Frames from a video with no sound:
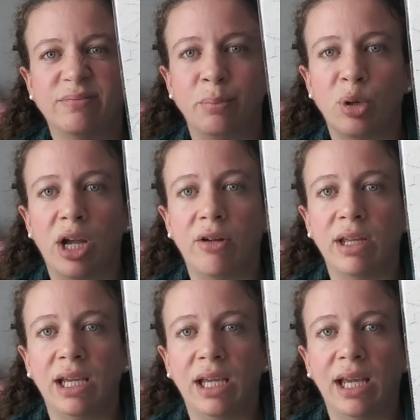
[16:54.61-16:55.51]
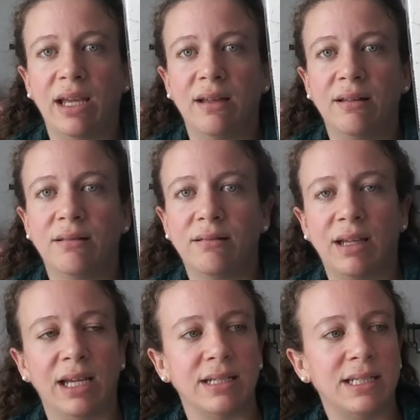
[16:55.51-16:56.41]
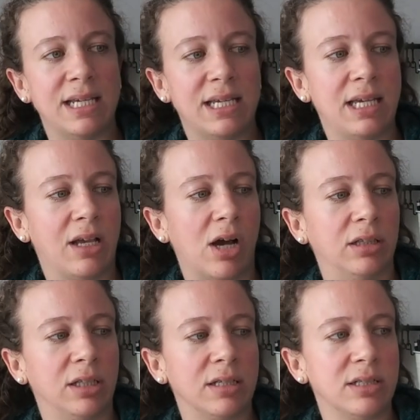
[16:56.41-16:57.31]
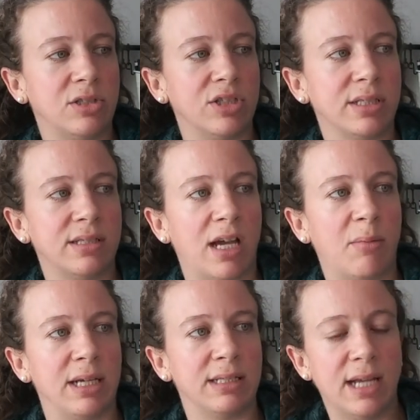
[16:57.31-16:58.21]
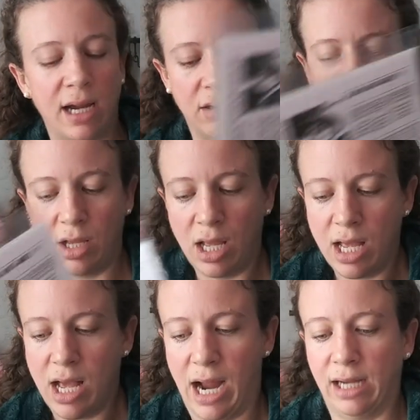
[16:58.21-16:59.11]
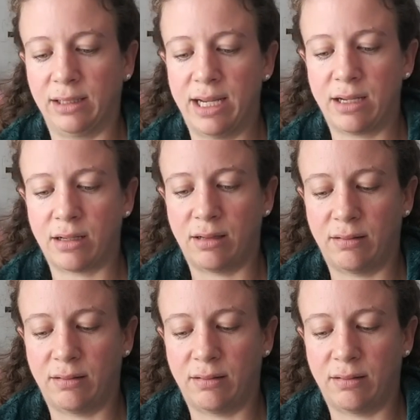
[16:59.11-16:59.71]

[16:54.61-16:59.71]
brownie, antique-y color is just not my style. I like,